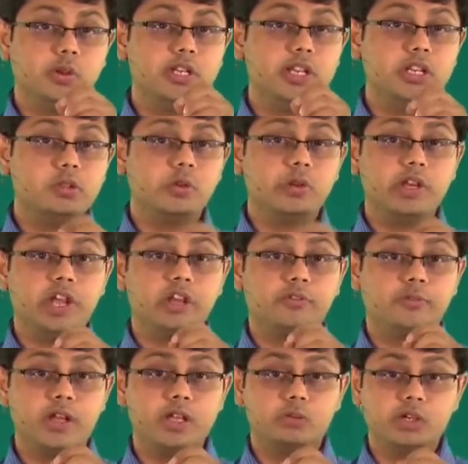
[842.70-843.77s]
will need to create
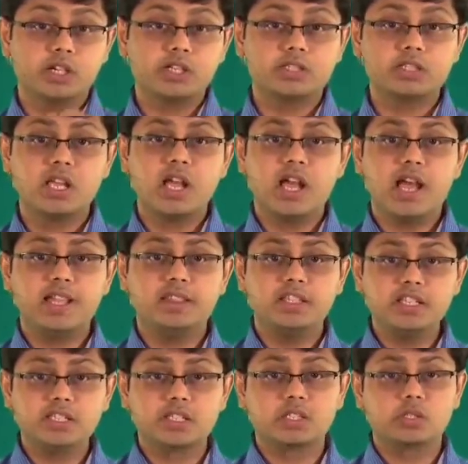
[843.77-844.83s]
fireworks. And
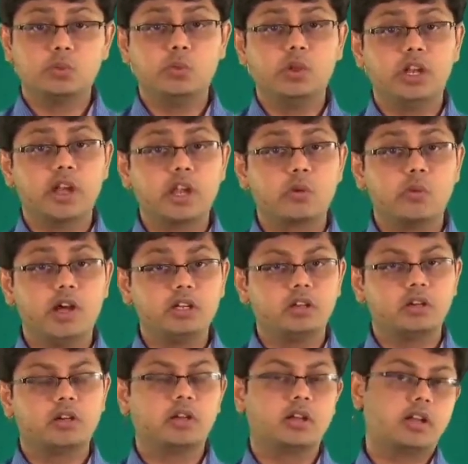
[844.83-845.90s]
this will
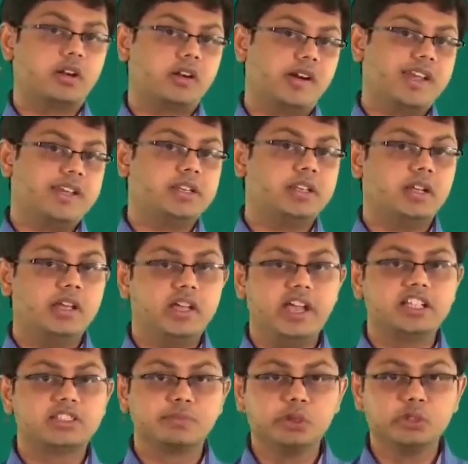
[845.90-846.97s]
require,
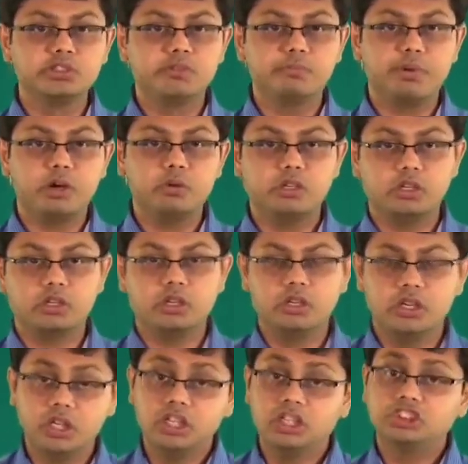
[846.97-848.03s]
explosive powder.
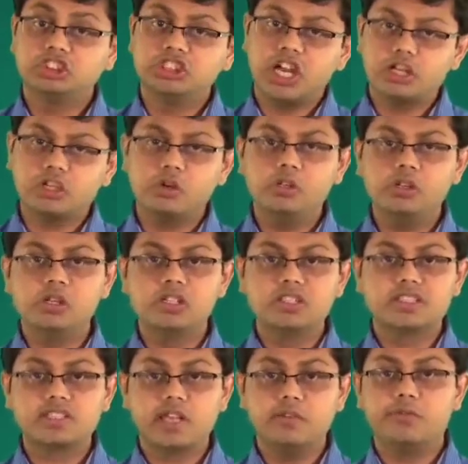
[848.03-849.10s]
Charcoal,
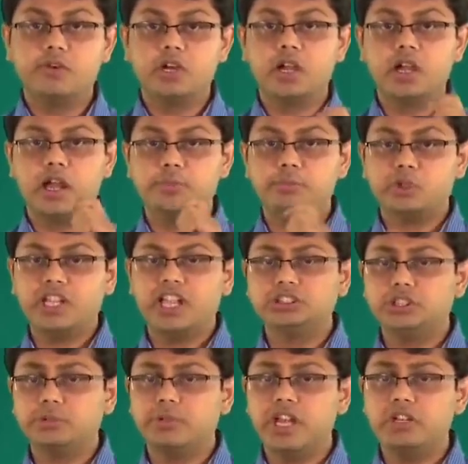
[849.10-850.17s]
sulfur, and
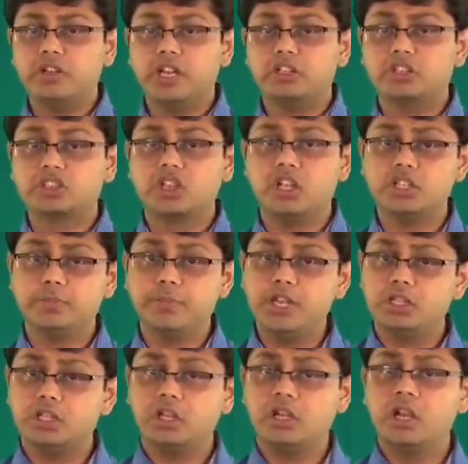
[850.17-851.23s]
potassium nitrate or
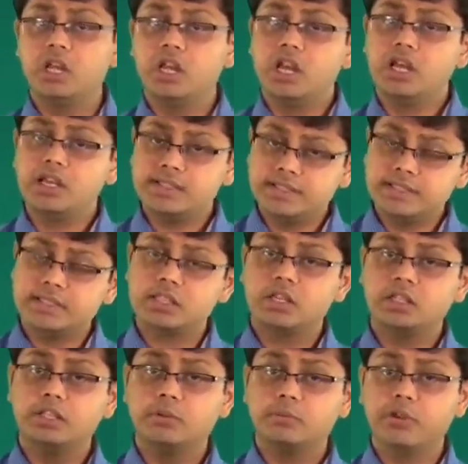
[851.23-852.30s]
saltpeter is
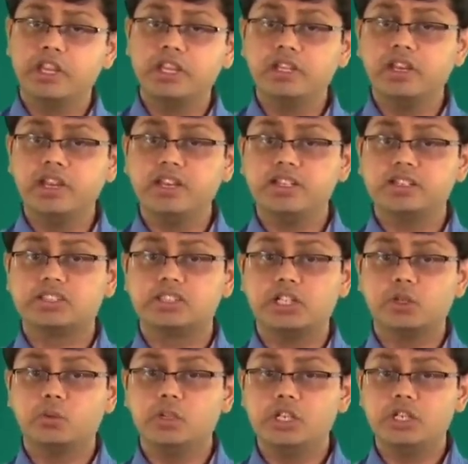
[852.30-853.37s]
the ingredients that
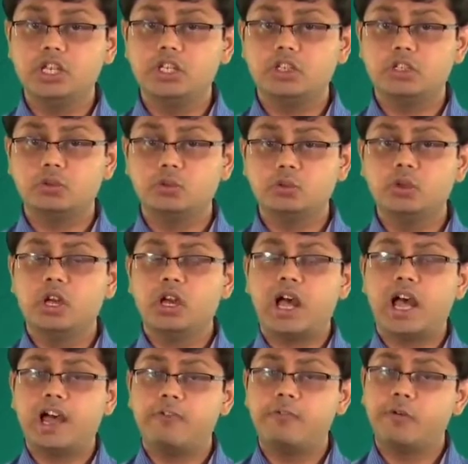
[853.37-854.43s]
you will need to
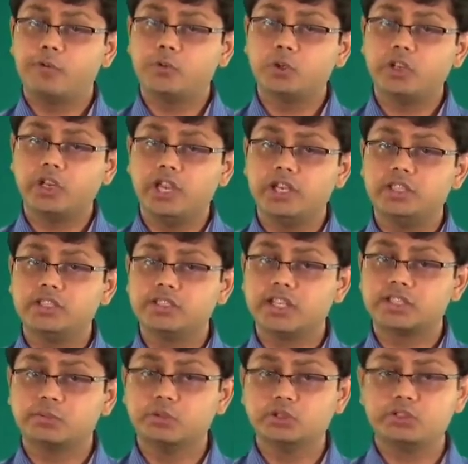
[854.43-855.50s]
have to create this
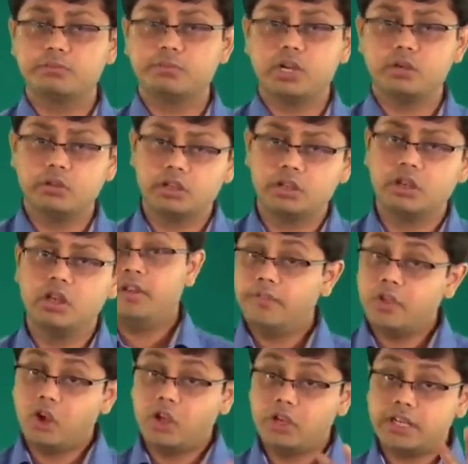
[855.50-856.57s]
explosive powder.
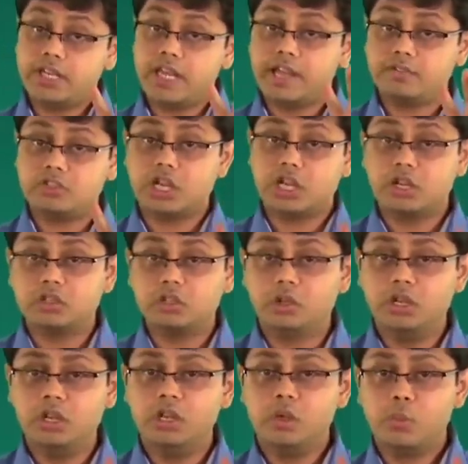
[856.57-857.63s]
We already have
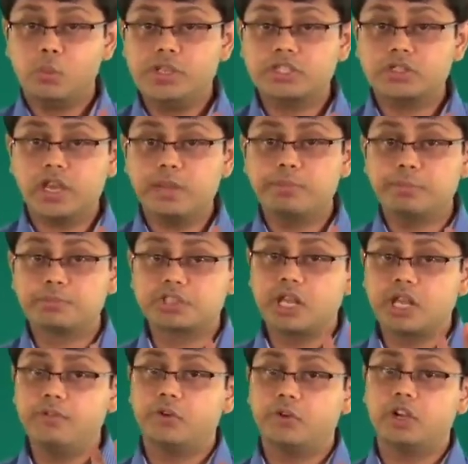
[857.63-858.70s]
charcoal. We scrape up
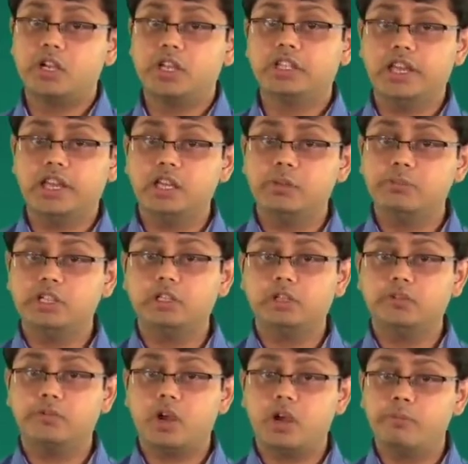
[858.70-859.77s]
sulfur in an elemental
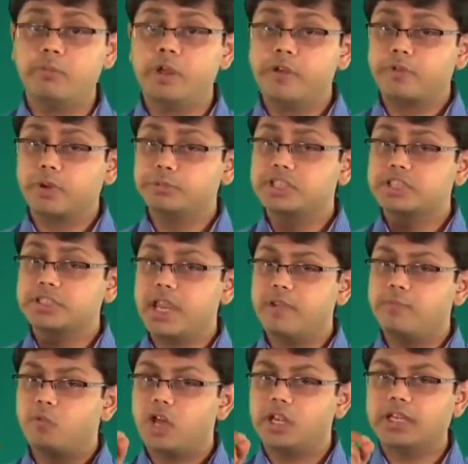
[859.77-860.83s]
form from the
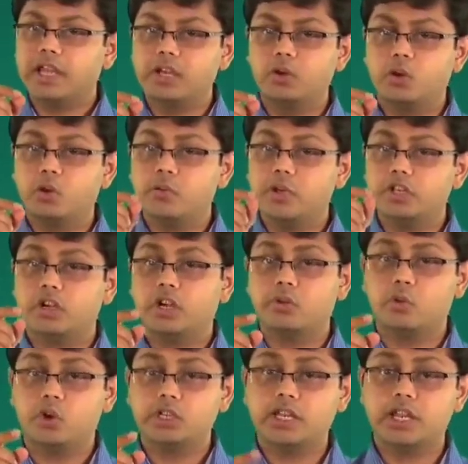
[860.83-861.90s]
same volcano where you got
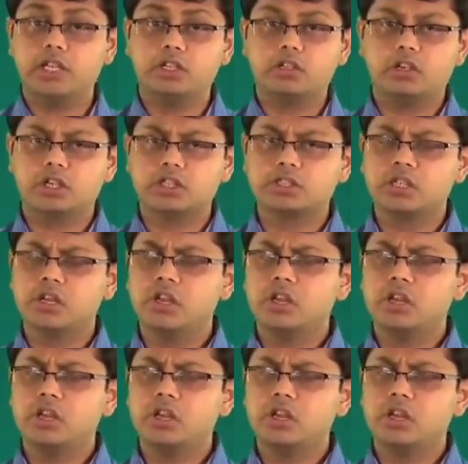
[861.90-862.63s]
volcanic rocks.